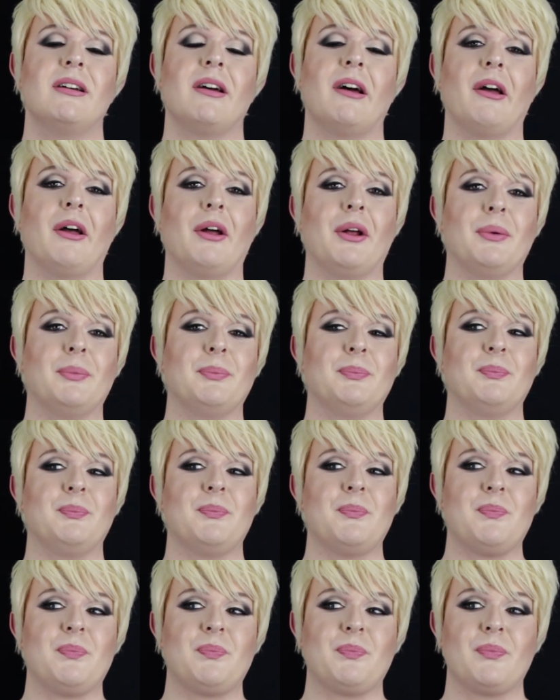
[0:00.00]

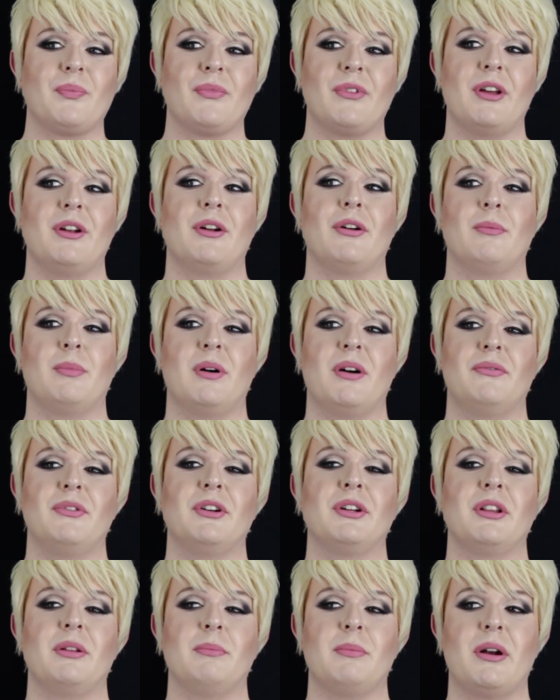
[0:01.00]
But I
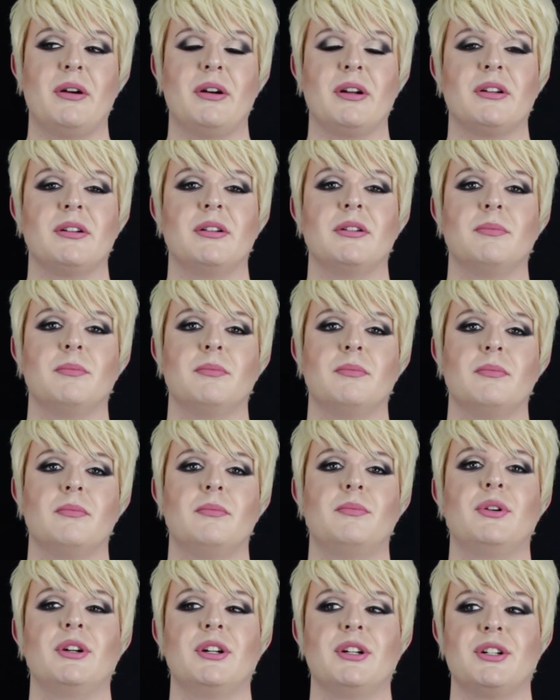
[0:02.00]
think the American
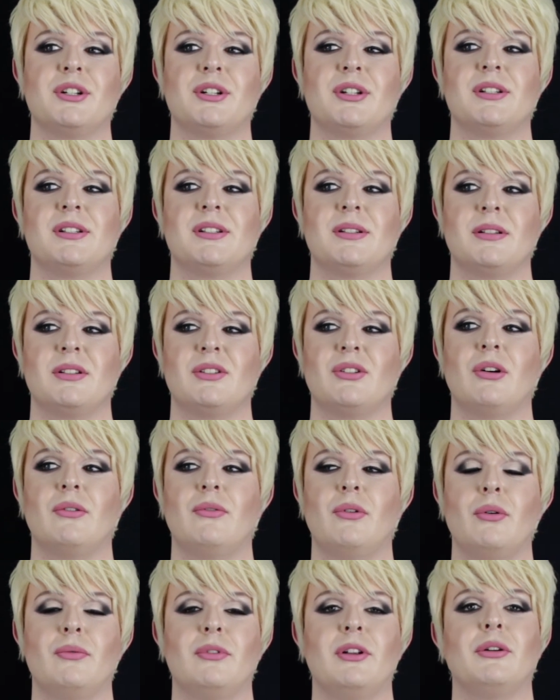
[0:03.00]
and British is sort
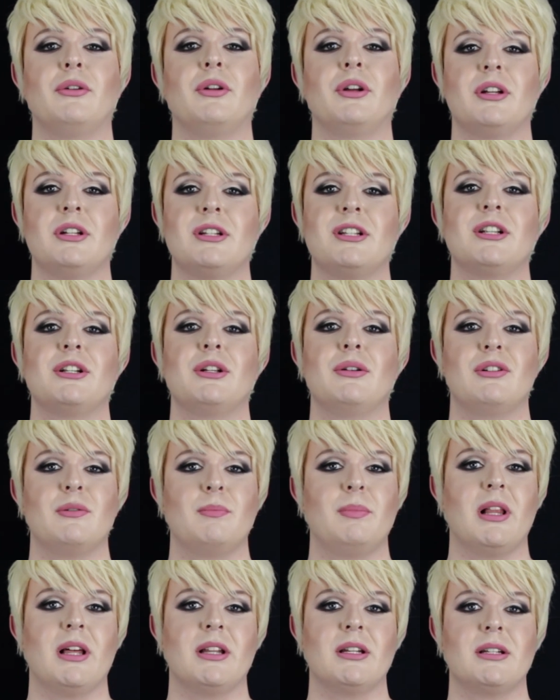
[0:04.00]
of hopefully going to continue
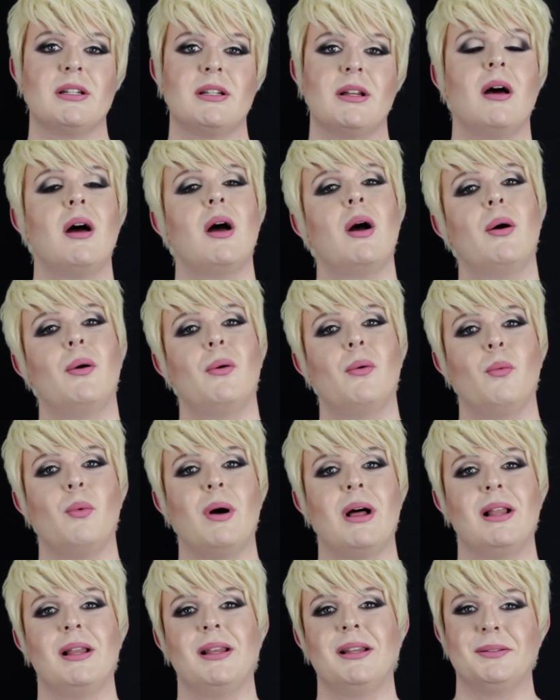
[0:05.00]
to blend
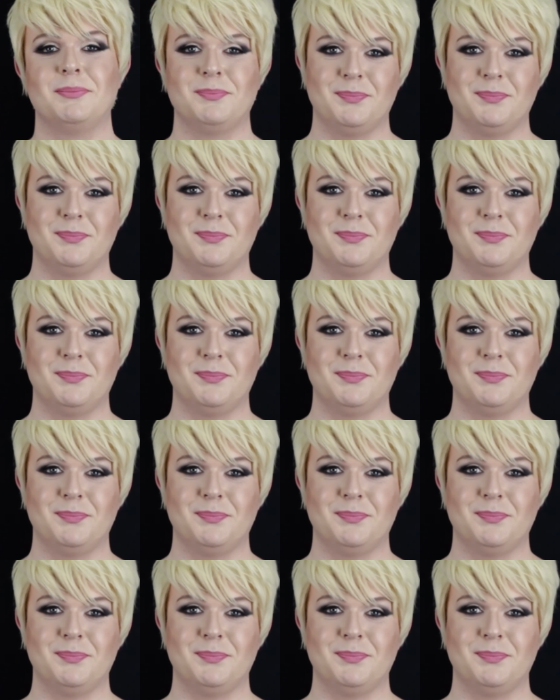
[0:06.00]
well.